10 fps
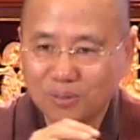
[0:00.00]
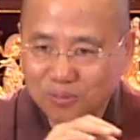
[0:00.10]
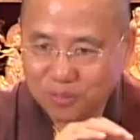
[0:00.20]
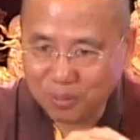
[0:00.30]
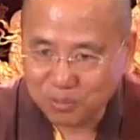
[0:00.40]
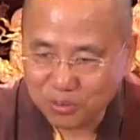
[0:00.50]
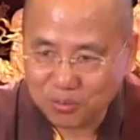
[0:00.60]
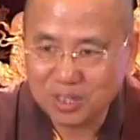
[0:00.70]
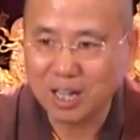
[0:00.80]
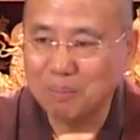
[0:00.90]
from the
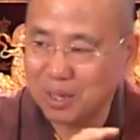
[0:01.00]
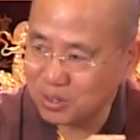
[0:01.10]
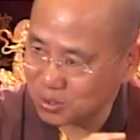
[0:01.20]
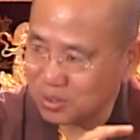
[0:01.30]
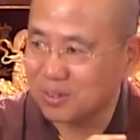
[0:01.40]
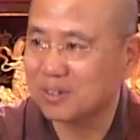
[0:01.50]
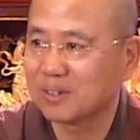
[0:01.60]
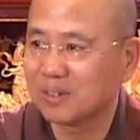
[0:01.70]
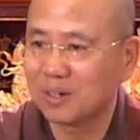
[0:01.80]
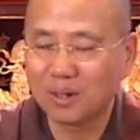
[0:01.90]
3 dimensions
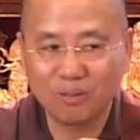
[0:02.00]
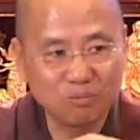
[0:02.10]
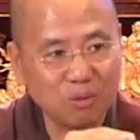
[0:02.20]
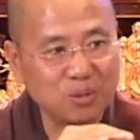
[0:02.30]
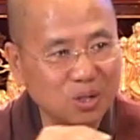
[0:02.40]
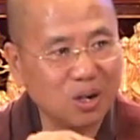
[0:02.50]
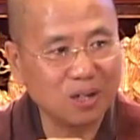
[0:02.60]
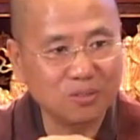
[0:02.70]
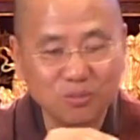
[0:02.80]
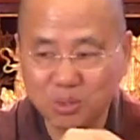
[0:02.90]
of what we
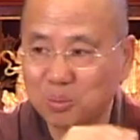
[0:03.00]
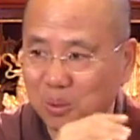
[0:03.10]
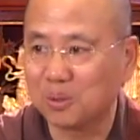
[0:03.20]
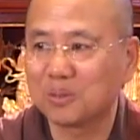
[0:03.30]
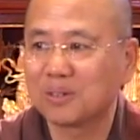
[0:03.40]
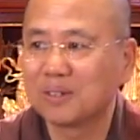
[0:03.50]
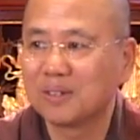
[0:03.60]
call the 3 worlds.